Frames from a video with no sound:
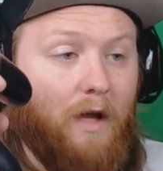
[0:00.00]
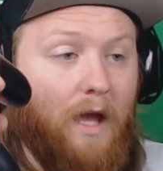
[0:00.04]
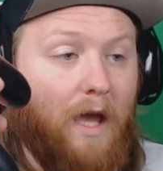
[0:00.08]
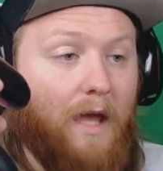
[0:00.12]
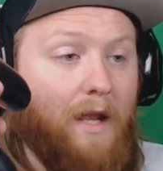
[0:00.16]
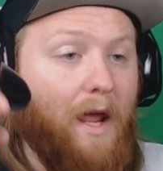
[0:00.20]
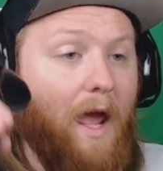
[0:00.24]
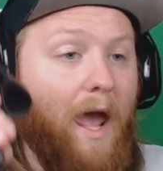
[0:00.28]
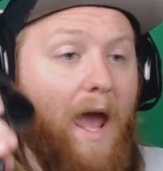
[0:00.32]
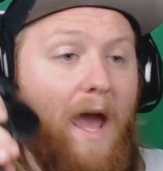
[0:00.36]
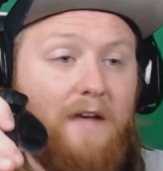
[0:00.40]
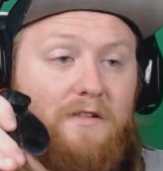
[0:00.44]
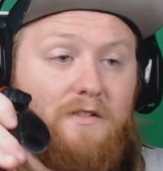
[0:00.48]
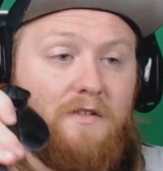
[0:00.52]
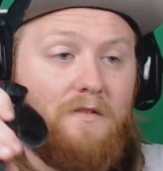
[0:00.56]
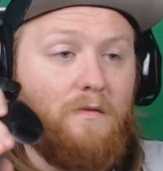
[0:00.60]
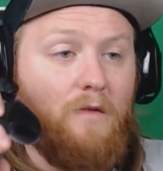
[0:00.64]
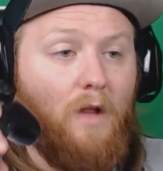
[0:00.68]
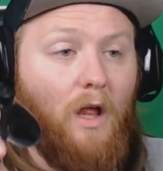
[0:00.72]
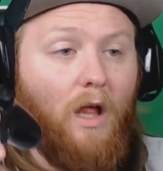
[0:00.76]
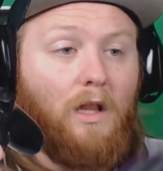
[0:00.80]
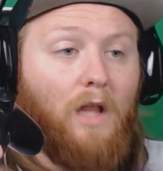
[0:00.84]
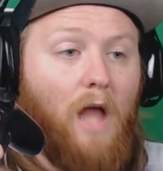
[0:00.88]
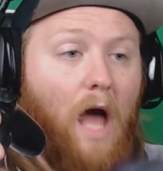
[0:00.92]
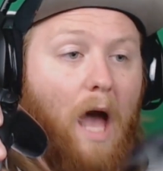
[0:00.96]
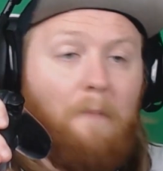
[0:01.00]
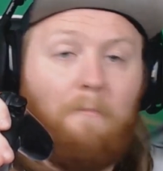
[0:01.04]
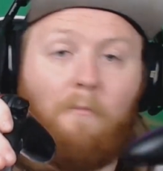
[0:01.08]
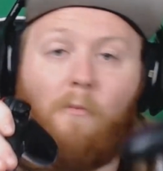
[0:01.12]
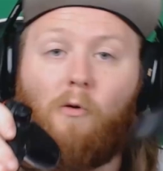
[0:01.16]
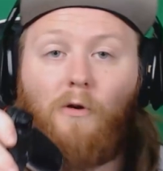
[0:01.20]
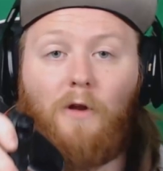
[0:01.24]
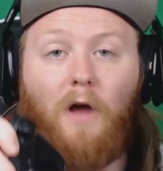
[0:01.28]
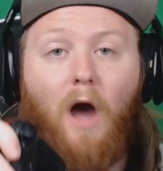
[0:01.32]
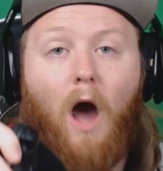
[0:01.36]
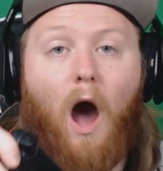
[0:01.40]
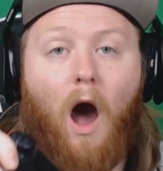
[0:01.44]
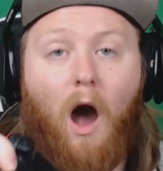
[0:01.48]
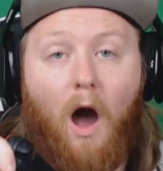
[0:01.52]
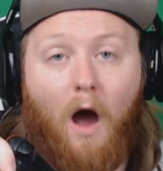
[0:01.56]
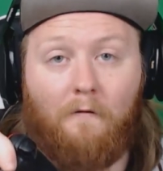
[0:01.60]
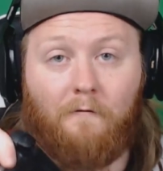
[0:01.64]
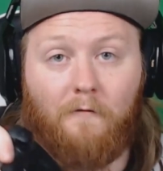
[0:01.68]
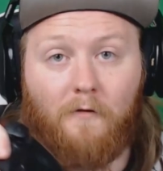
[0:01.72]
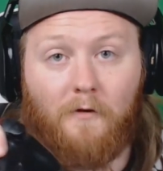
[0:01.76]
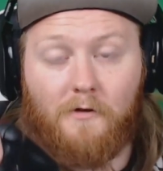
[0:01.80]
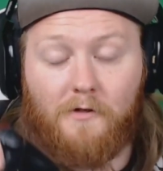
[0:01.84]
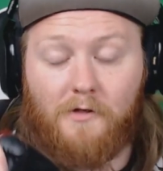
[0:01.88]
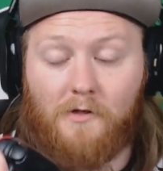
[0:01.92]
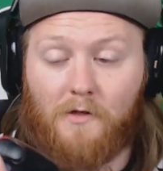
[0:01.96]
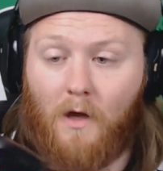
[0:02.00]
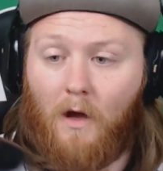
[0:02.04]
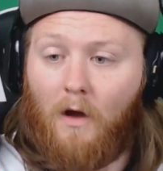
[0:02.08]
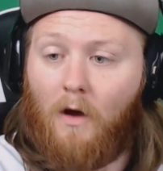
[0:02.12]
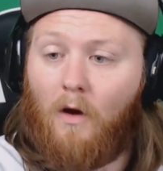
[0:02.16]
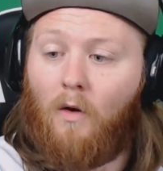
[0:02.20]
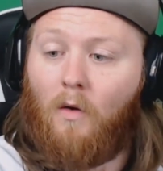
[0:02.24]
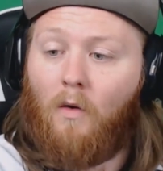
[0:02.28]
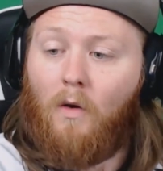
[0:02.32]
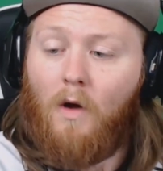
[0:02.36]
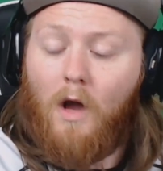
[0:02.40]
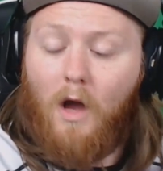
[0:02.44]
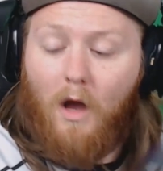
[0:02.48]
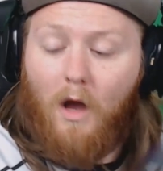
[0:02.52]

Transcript: and it has a lot more to offer. So